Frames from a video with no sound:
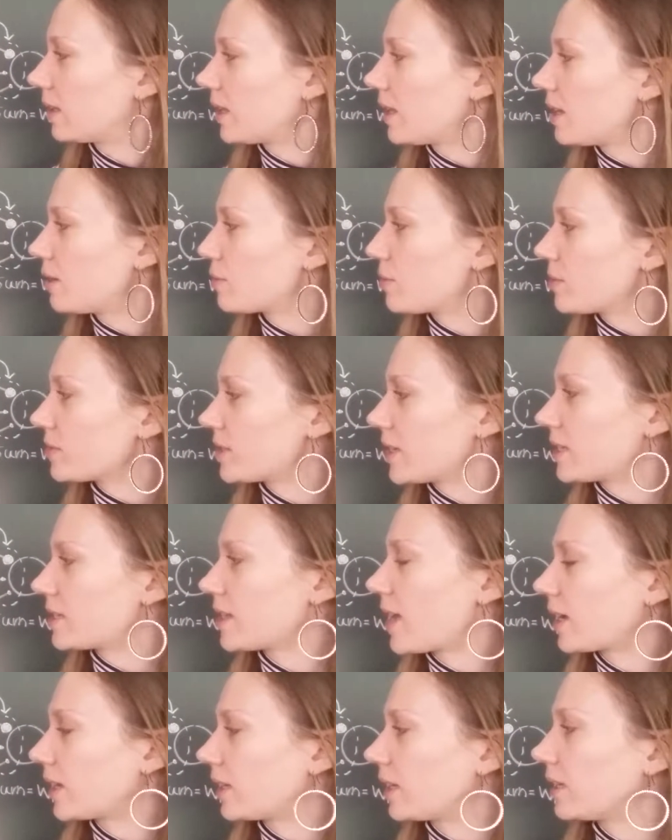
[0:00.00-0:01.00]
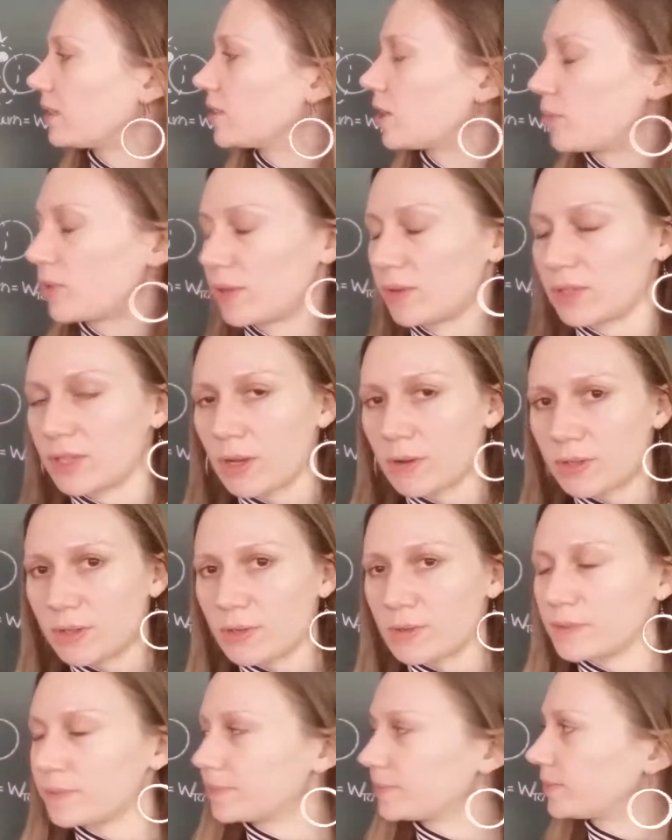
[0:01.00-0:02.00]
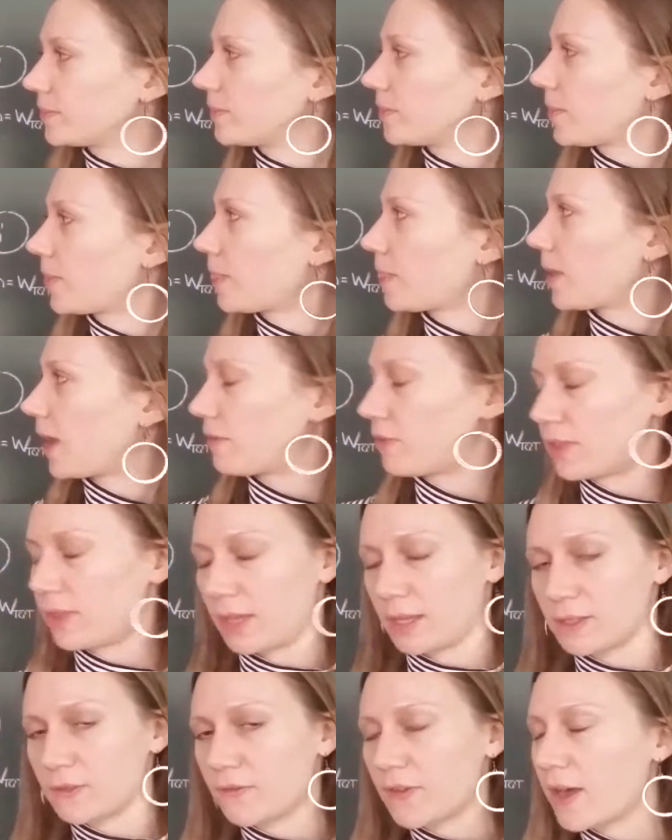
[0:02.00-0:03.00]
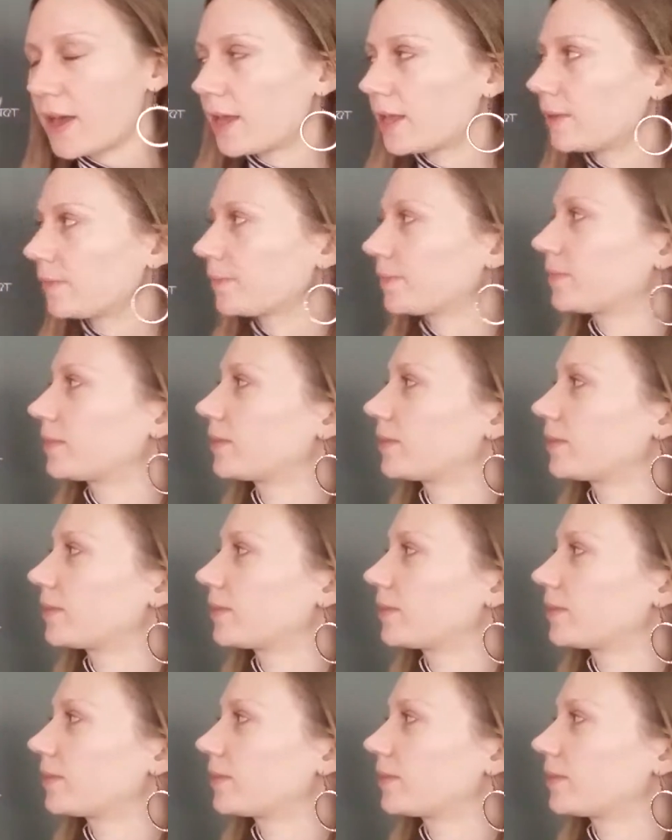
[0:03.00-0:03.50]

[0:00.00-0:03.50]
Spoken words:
equals exactly W total. Everything is fine.